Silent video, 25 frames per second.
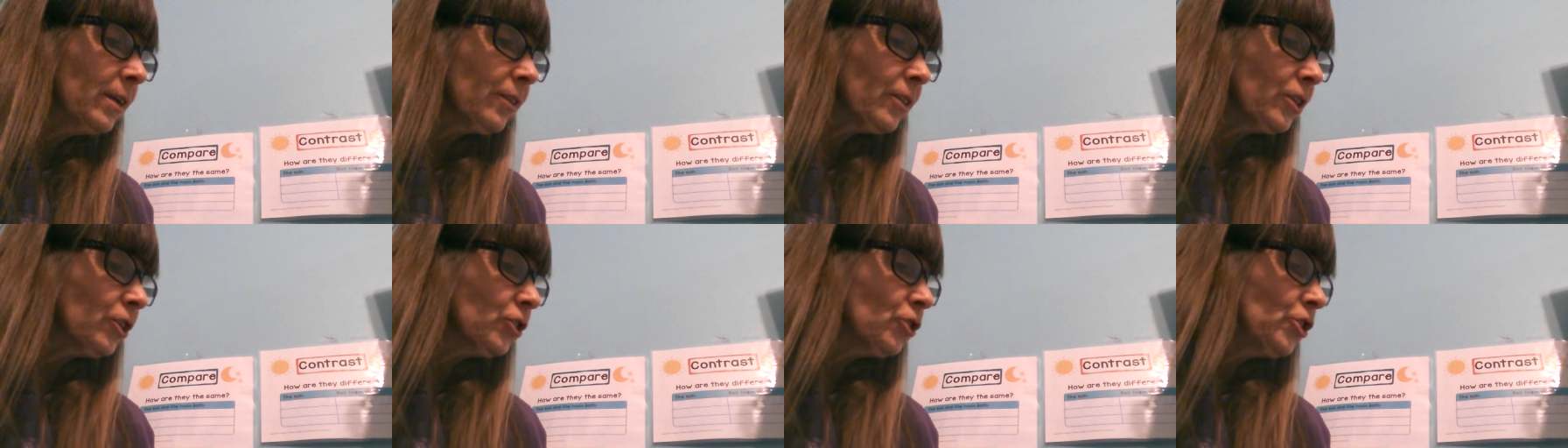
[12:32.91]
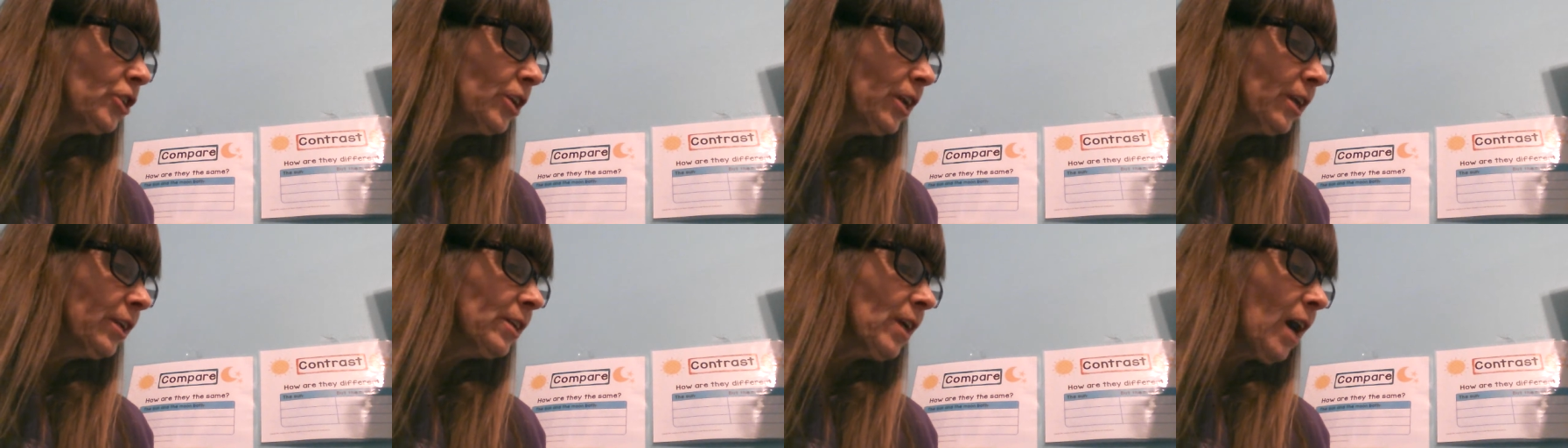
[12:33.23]
that
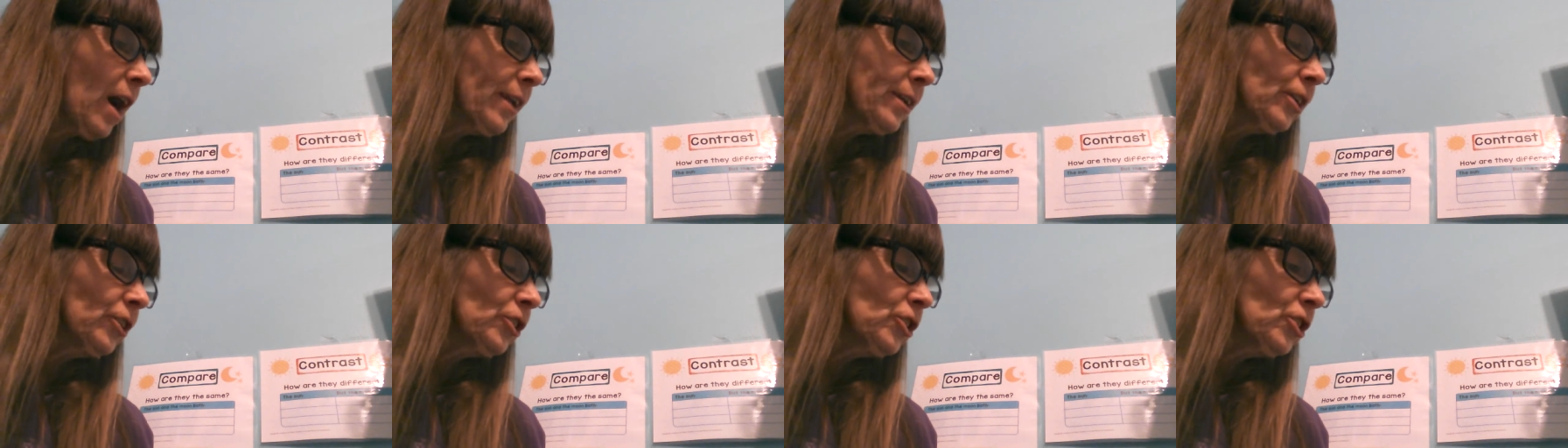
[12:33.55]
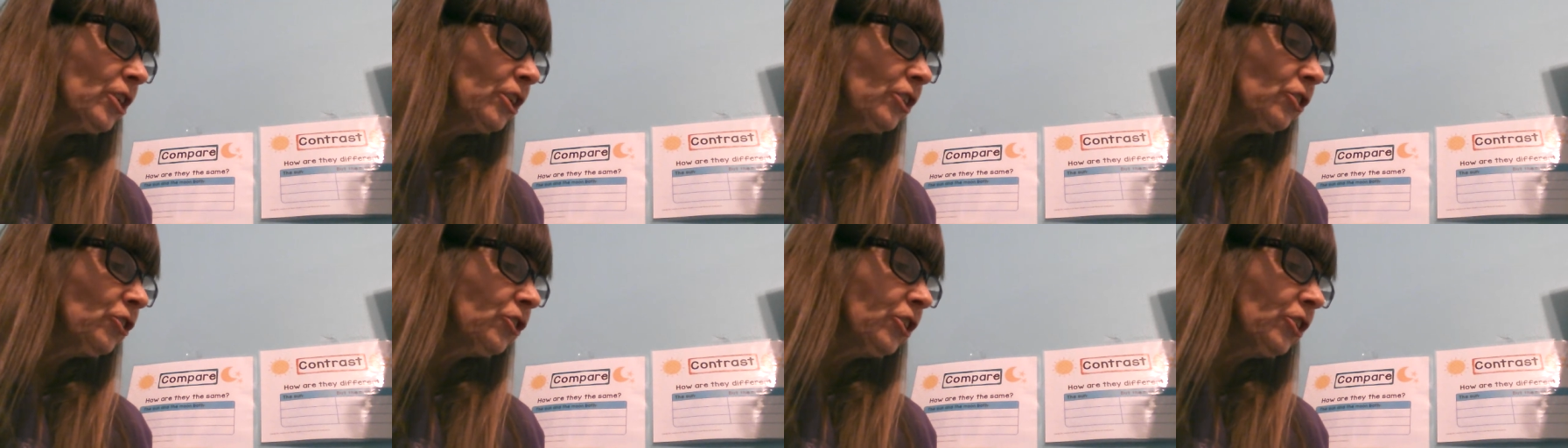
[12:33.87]
she had gotten a
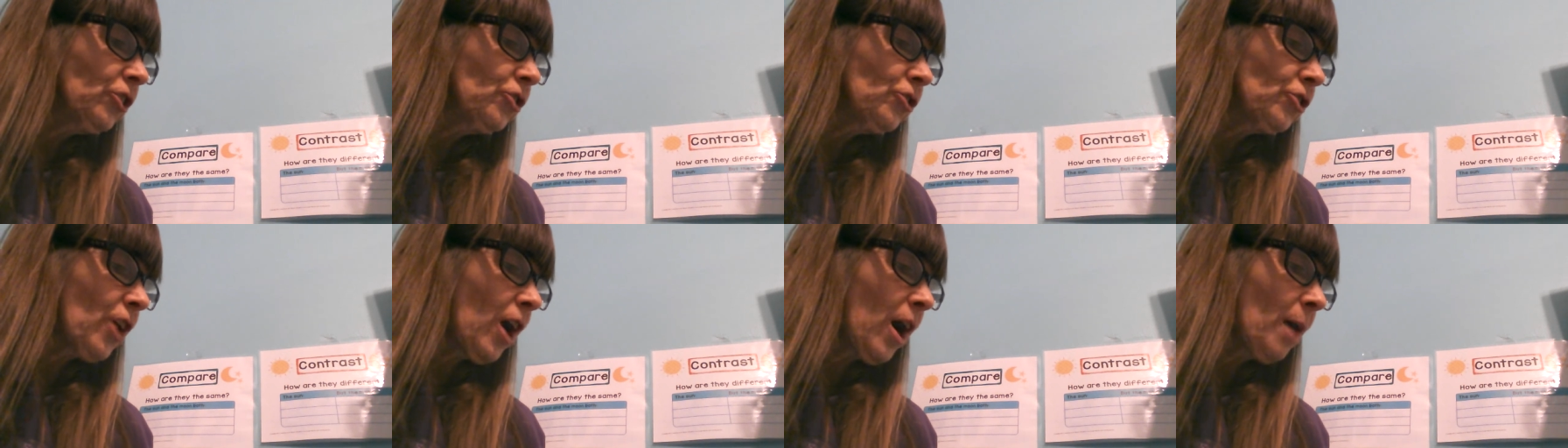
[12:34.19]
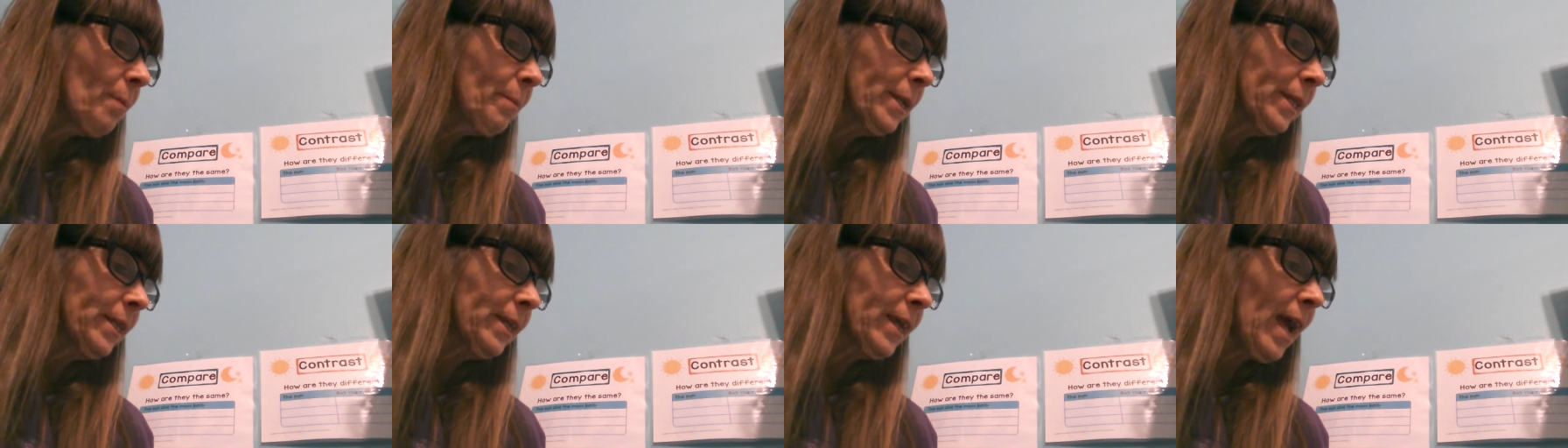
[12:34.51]
teaching
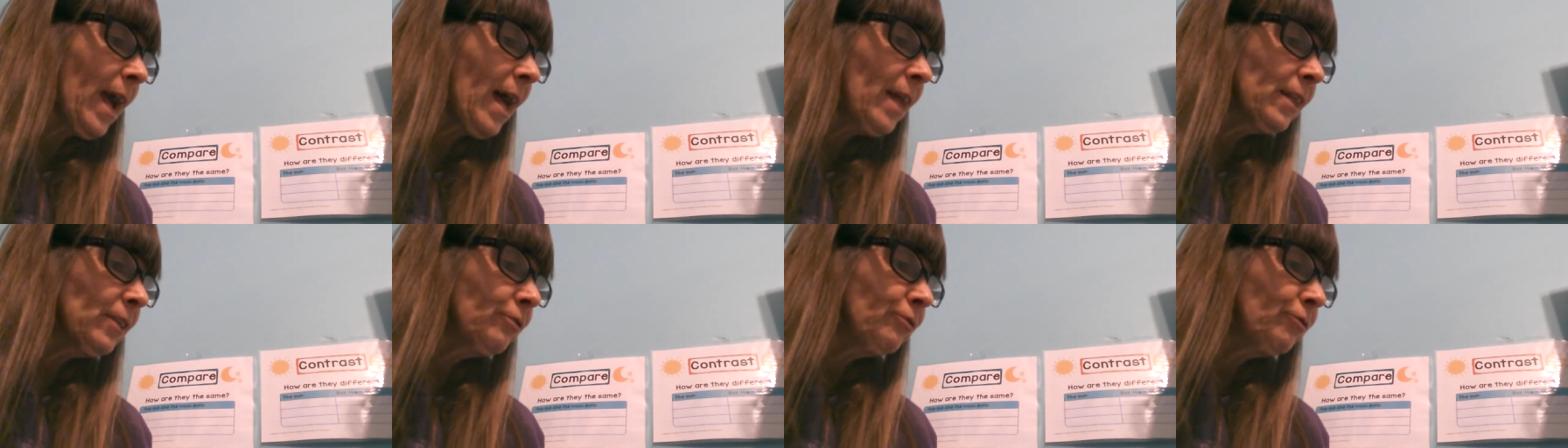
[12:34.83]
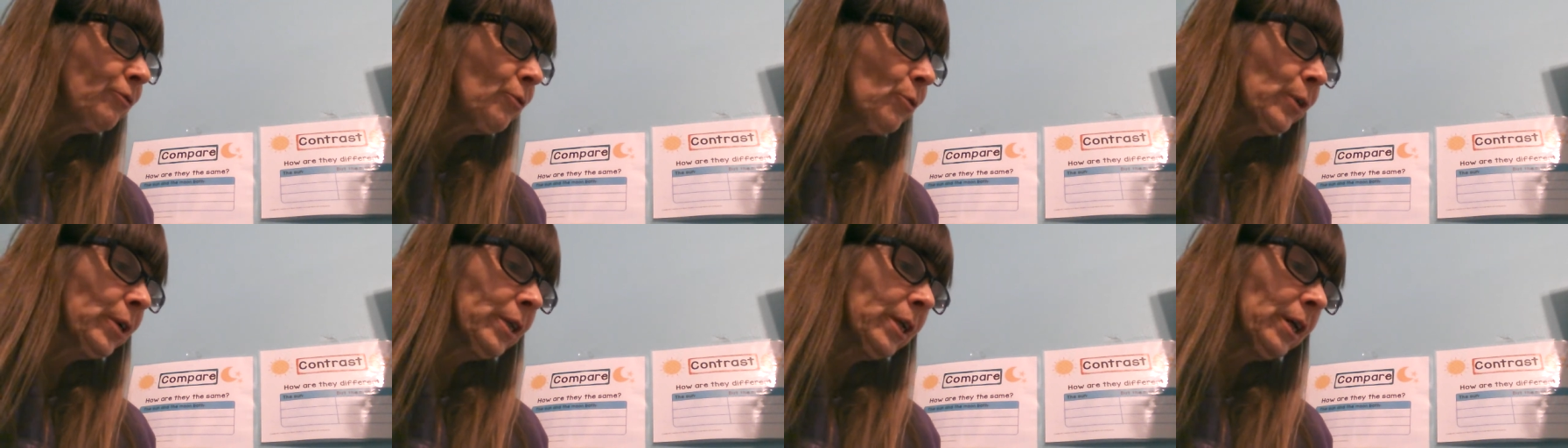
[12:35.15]
job in
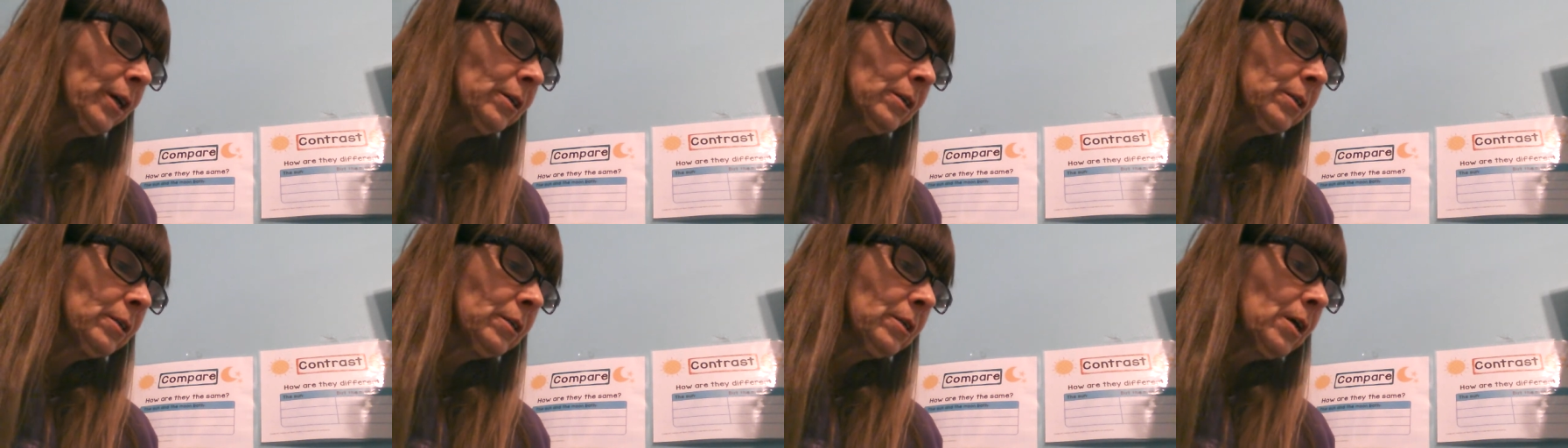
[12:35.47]
California